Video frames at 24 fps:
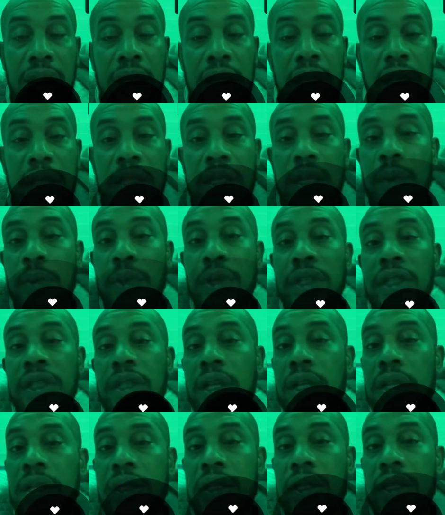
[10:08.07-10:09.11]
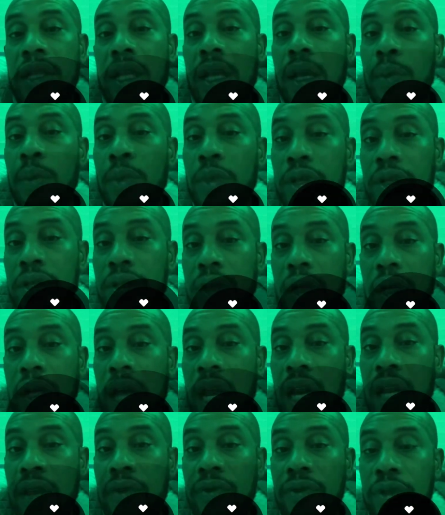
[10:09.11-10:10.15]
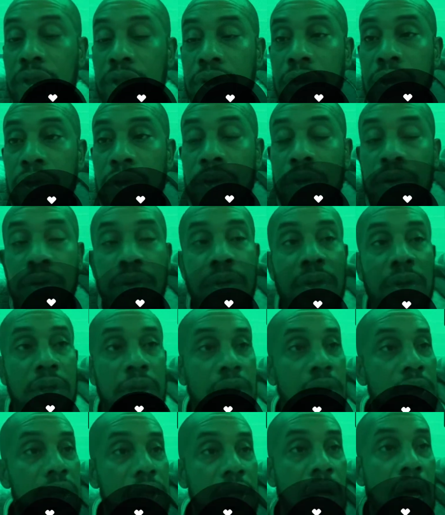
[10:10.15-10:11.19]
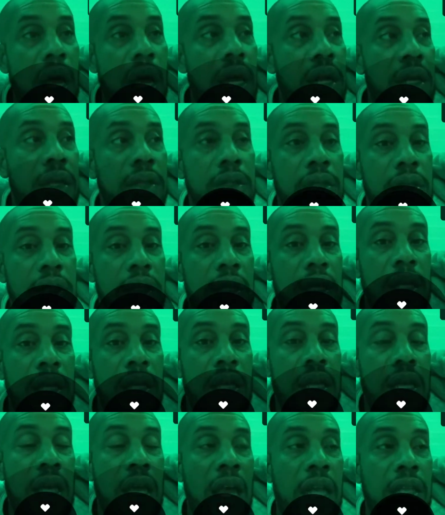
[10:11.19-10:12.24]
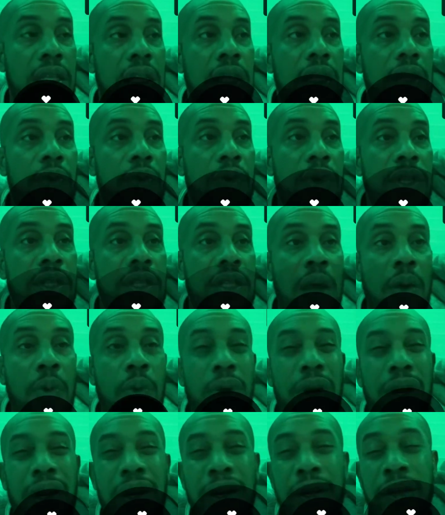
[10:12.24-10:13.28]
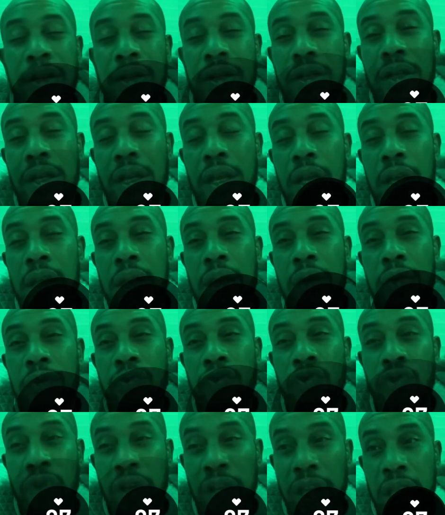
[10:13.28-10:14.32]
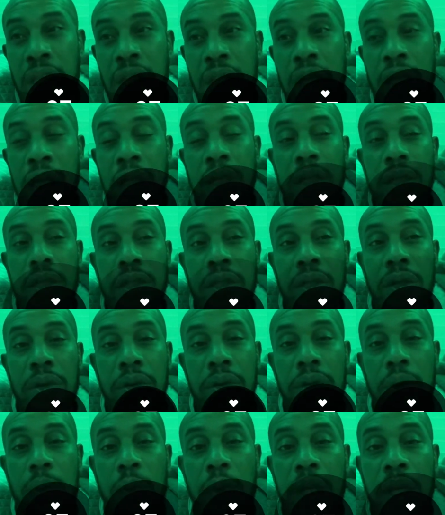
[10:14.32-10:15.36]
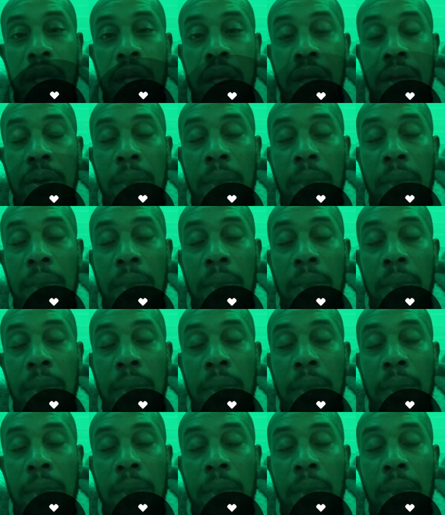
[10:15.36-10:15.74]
Some are just steamers, they're not even true saunas. And then the ones that were really shown to be